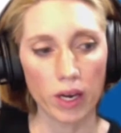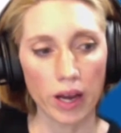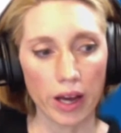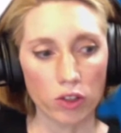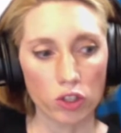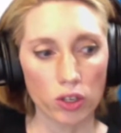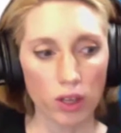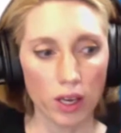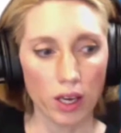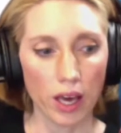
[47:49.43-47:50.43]

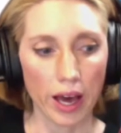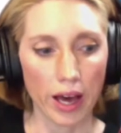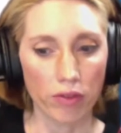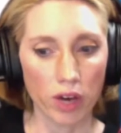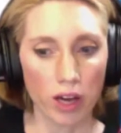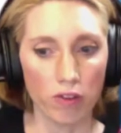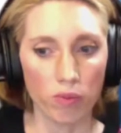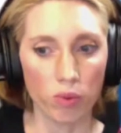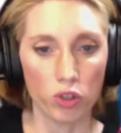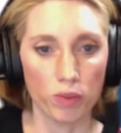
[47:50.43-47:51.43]
actually have kind of
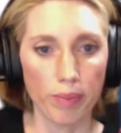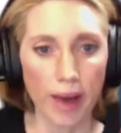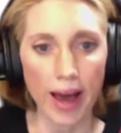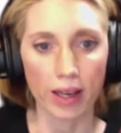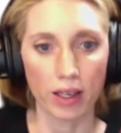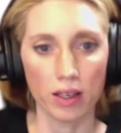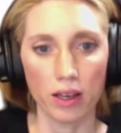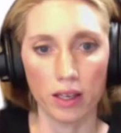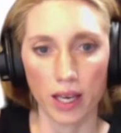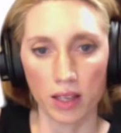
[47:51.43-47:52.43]
pushed back
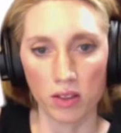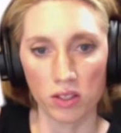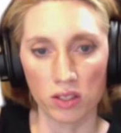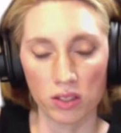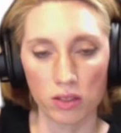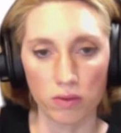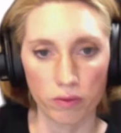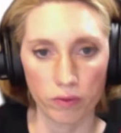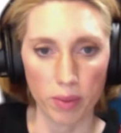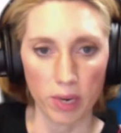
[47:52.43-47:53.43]
against
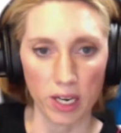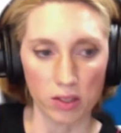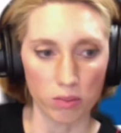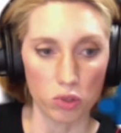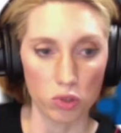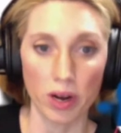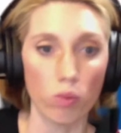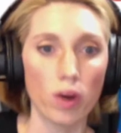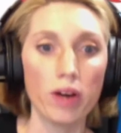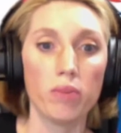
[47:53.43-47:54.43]
feminism, do not
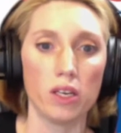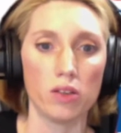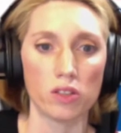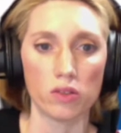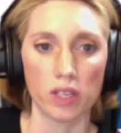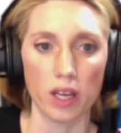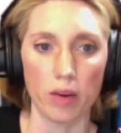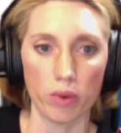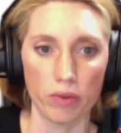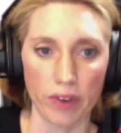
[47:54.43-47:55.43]
want to be
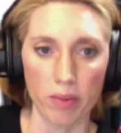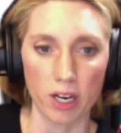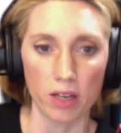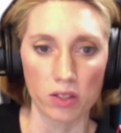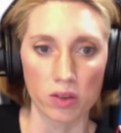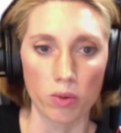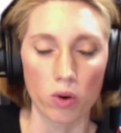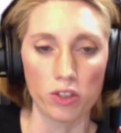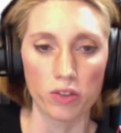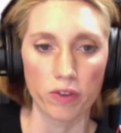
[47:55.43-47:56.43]
associated with feminism
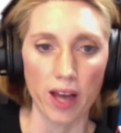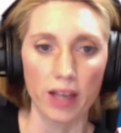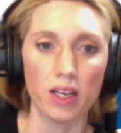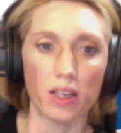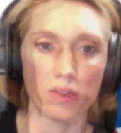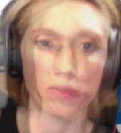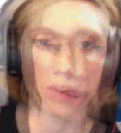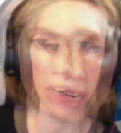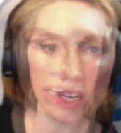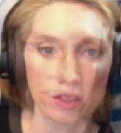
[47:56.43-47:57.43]
or defined as a
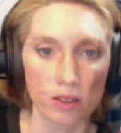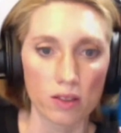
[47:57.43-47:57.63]
feminist?